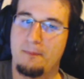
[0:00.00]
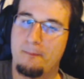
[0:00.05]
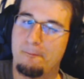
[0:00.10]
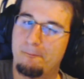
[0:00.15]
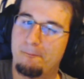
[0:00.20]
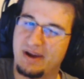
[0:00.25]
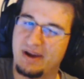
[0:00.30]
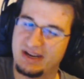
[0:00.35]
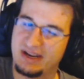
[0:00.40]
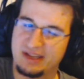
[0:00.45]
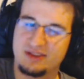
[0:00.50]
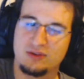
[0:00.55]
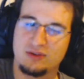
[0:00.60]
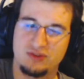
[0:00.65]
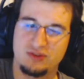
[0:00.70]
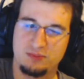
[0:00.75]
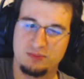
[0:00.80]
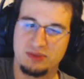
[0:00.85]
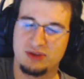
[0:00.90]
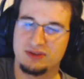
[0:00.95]
But it's
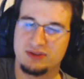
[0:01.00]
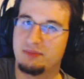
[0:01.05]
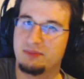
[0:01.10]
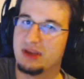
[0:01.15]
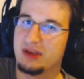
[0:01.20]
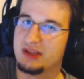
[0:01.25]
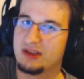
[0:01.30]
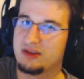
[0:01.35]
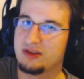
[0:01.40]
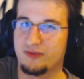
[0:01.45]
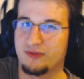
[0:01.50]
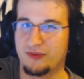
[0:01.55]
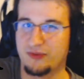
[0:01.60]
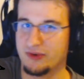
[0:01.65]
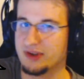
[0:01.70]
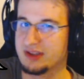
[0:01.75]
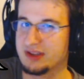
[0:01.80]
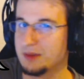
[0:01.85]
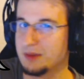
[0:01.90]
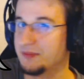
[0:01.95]
going to be on the basis of
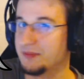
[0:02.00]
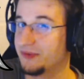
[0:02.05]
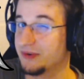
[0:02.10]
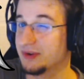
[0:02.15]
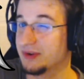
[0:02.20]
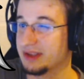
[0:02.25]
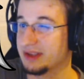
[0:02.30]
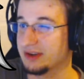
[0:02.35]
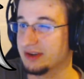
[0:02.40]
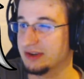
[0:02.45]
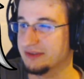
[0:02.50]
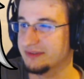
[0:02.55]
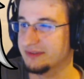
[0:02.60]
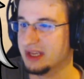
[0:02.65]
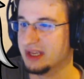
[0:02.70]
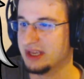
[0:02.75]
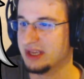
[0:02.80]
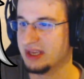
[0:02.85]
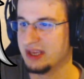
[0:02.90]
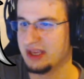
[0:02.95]
first come, first served.
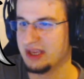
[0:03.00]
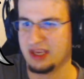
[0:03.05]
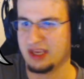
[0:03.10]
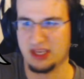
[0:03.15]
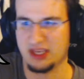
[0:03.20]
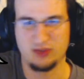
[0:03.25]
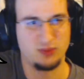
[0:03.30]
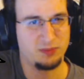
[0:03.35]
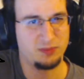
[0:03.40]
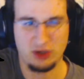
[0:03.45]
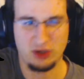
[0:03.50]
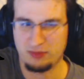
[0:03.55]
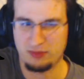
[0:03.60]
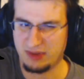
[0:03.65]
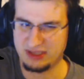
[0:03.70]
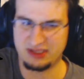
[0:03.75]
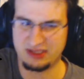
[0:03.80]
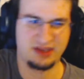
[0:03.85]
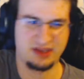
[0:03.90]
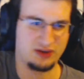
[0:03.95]
It will be on
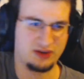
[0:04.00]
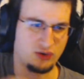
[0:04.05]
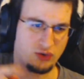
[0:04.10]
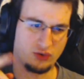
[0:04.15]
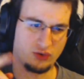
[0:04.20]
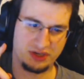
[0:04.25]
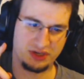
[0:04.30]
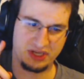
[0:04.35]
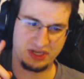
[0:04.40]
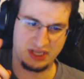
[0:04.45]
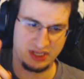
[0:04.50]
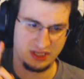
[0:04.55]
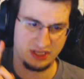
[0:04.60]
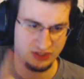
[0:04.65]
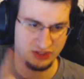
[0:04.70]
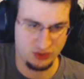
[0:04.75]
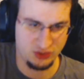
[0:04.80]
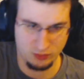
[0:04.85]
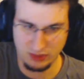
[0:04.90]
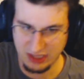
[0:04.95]
my Discord.
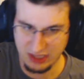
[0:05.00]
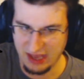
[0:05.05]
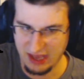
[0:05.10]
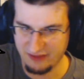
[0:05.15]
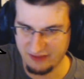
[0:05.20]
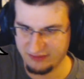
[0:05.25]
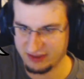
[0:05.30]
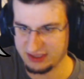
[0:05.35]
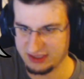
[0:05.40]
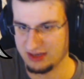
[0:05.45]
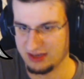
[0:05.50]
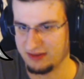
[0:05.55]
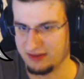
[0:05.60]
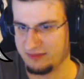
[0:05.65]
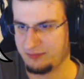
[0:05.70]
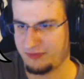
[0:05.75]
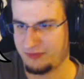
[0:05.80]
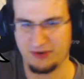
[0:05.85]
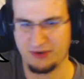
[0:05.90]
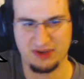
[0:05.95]
You will have it in a
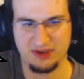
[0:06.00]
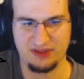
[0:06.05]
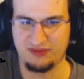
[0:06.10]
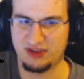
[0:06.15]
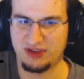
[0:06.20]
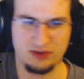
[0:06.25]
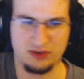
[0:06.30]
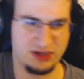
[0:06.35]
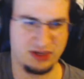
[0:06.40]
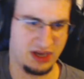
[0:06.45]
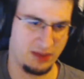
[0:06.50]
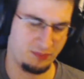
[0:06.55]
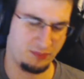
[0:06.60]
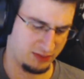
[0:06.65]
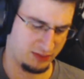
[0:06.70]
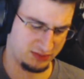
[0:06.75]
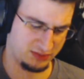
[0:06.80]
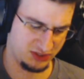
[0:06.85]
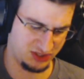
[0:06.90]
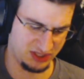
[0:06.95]
first video that I
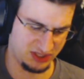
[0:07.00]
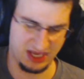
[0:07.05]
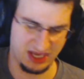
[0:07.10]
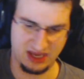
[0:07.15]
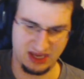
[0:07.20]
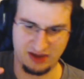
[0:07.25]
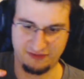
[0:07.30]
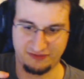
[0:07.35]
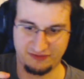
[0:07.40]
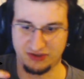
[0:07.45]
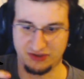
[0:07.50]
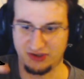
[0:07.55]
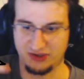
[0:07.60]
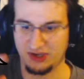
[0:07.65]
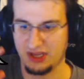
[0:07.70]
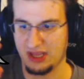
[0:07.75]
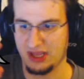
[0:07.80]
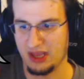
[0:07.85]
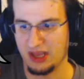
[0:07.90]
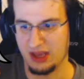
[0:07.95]
publish the day after.
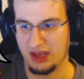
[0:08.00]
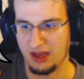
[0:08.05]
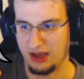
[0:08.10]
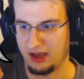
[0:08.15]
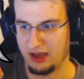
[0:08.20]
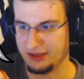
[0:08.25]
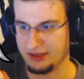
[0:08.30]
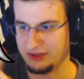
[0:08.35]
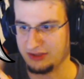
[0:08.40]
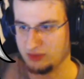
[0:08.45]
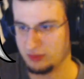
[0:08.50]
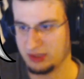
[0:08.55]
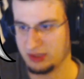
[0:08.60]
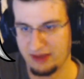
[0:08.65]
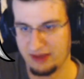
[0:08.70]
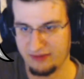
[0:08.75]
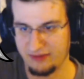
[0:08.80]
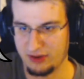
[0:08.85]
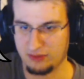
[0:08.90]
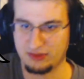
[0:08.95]
You will
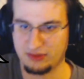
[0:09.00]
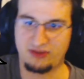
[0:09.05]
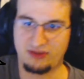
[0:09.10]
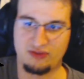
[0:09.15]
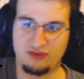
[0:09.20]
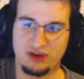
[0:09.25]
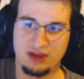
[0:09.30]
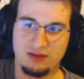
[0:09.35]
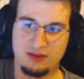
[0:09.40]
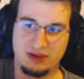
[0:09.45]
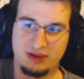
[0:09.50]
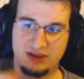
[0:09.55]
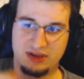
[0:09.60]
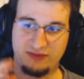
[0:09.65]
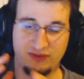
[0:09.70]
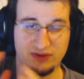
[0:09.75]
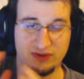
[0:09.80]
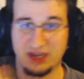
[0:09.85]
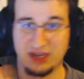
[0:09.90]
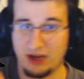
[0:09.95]
have it on stream. But
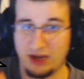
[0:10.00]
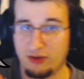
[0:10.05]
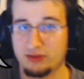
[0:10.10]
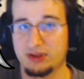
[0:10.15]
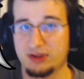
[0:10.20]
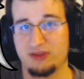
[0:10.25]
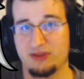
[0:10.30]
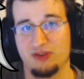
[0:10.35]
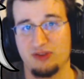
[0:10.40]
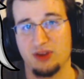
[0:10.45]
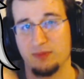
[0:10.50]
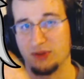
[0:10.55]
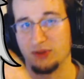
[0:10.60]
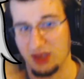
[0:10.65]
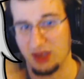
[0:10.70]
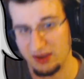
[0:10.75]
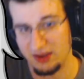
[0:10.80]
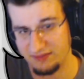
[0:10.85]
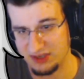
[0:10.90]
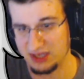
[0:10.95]
if you're there on the stream and
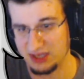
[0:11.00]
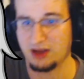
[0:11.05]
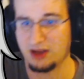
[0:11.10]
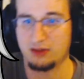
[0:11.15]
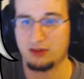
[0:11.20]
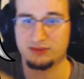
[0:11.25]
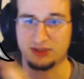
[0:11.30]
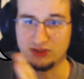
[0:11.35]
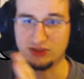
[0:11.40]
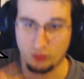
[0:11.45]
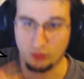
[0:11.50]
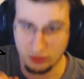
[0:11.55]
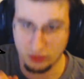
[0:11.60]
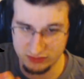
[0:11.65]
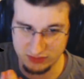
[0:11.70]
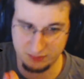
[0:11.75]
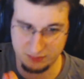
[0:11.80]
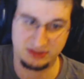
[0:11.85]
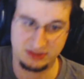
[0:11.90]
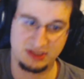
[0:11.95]
you have the account and you
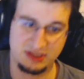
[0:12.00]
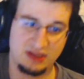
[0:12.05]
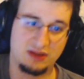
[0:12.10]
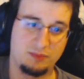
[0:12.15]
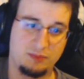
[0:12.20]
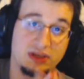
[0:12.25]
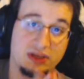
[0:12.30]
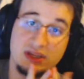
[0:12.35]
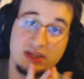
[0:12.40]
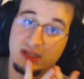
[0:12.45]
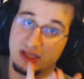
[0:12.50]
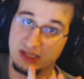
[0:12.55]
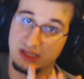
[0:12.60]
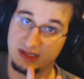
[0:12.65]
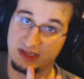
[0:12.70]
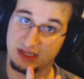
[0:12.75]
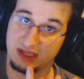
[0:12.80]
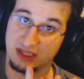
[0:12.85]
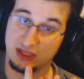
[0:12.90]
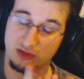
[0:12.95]
want to participate,
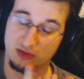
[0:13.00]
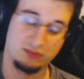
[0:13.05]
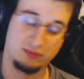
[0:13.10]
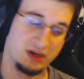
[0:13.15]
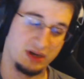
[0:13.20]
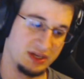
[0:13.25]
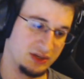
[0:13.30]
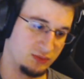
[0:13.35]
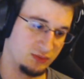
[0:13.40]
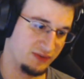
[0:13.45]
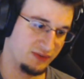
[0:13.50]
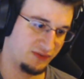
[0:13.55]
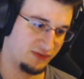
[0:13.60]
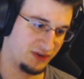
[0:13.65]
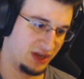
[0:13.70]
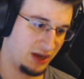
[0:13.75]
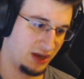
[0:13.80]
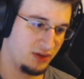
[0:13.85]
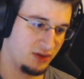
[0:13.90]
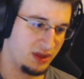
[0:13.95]
it's EU, by the way, for
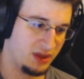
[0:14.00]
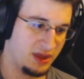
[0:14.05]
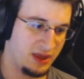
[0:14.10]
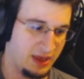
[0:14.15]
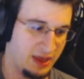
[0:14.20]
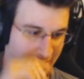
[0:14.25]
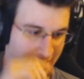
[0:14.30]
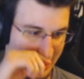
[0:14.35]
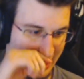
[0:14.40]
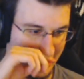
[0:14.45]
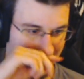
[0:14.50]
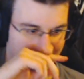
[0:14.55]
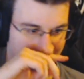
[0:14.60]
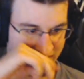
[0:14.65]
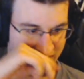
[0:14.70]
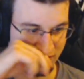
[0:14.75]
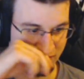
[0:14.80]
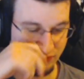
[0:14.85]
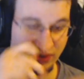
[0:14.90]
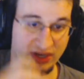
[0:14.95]
now. And
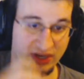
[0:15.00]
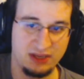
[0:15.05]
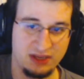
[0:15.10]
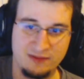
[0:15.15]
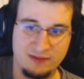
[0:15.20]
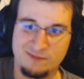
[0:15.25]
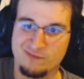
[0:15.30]
you're ready.